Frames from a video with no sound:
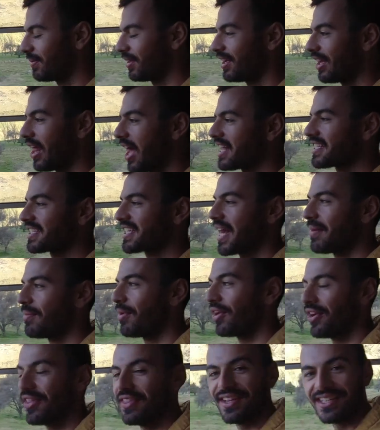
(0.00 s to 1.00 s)
The lights come
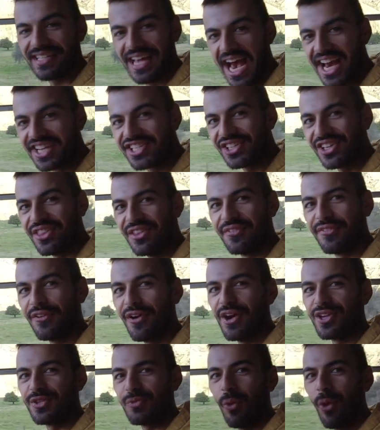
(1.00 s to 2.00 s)
on the dash on the
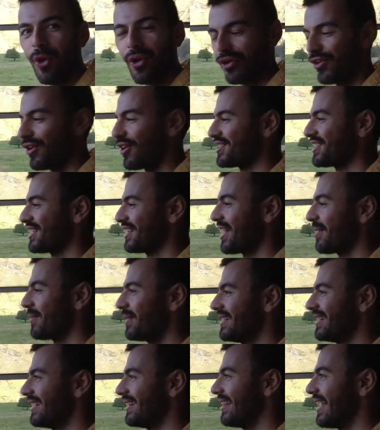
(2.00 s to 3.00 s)
first water crossing that
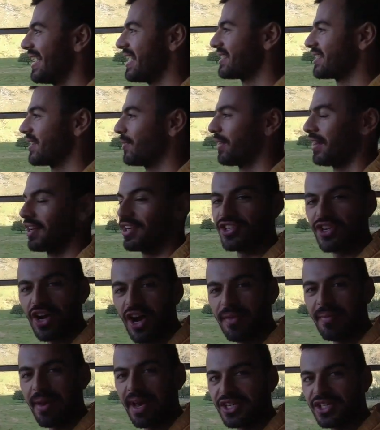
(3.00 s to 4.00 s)
we did there, so we're going to try
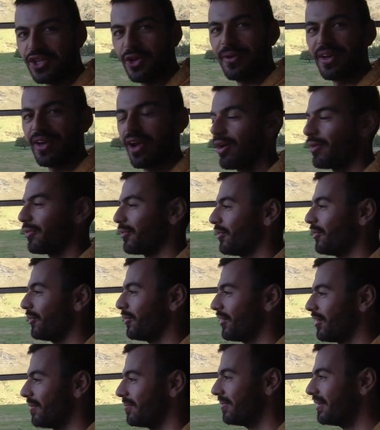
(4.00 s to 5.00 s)
and make sure we go through
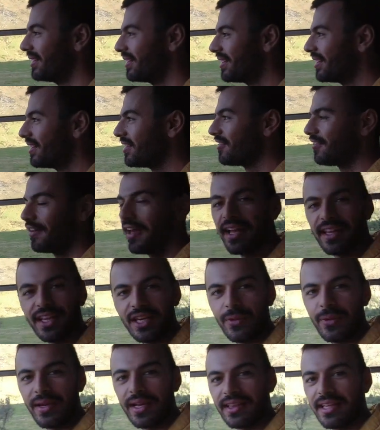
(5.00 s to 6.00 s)
them fairly
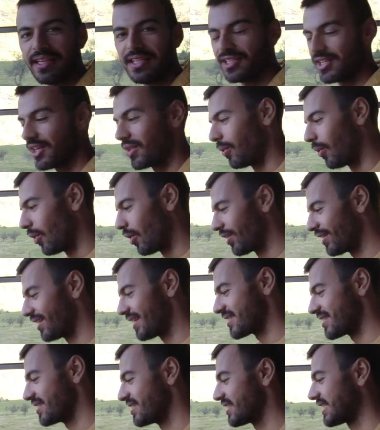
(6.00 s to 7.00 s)
quickly so the water
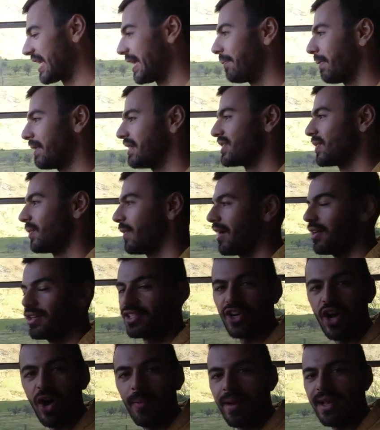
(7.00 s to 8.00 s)
doesn't seep into where
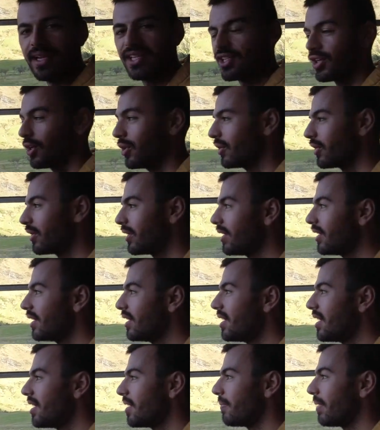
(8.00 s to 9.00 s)
it's not meant to.
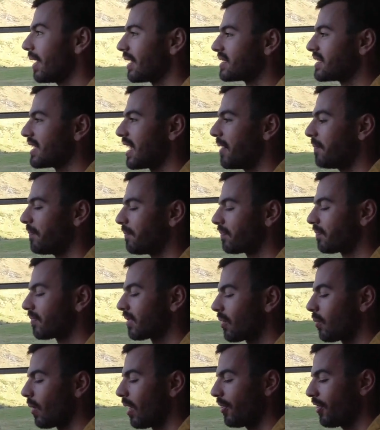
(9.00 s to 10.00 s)
But
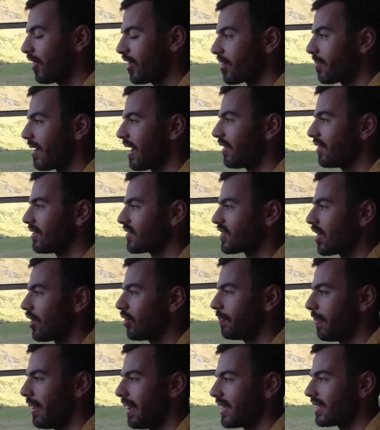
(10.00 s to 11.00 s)
one thing about this
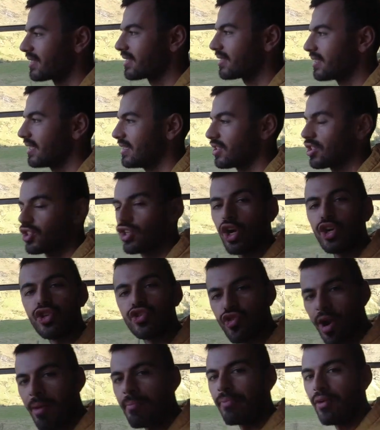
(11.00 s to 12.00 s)
old bus is it's got
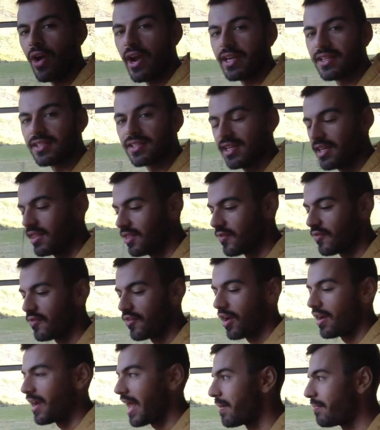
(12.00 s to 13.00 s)
drum brakes in the
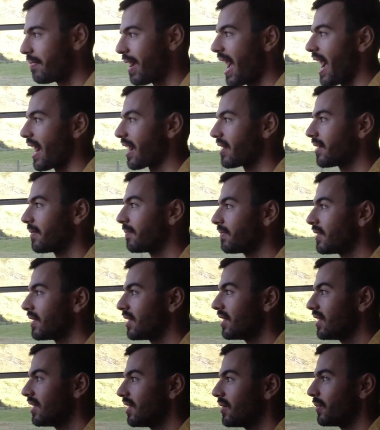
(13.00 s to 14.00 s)
front and back,
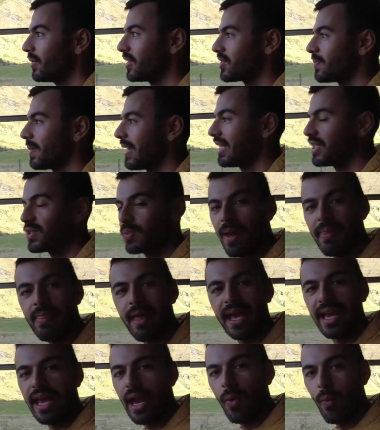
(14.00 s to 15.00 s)
which means when
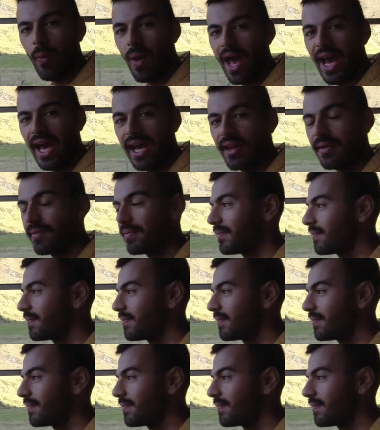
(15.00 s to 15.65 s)
they get wet,